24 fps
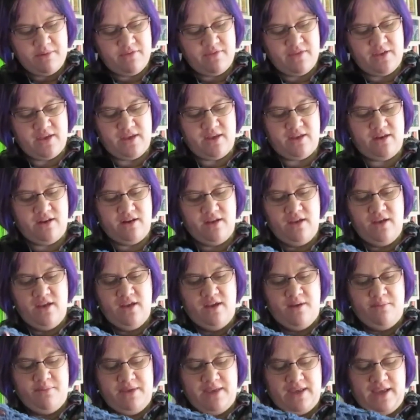of it
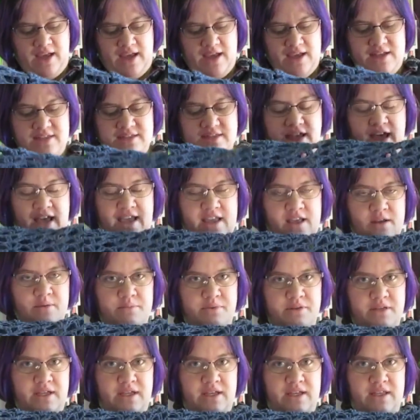because I
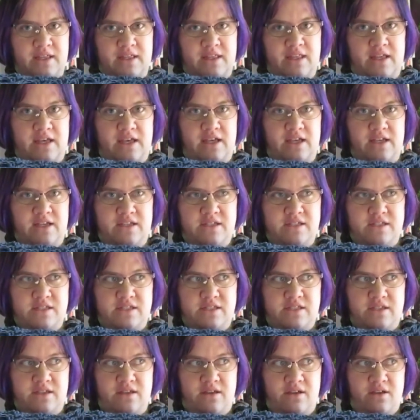completed
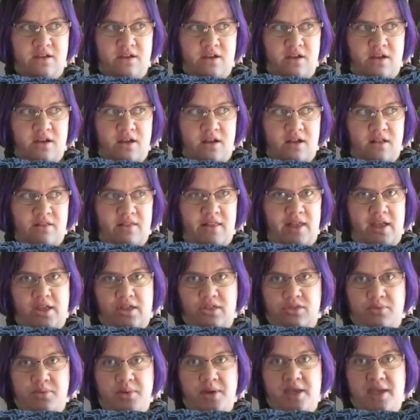this like
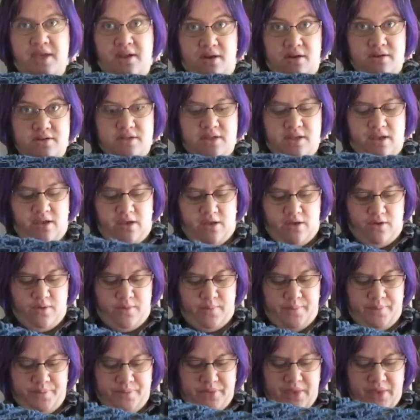three years ago.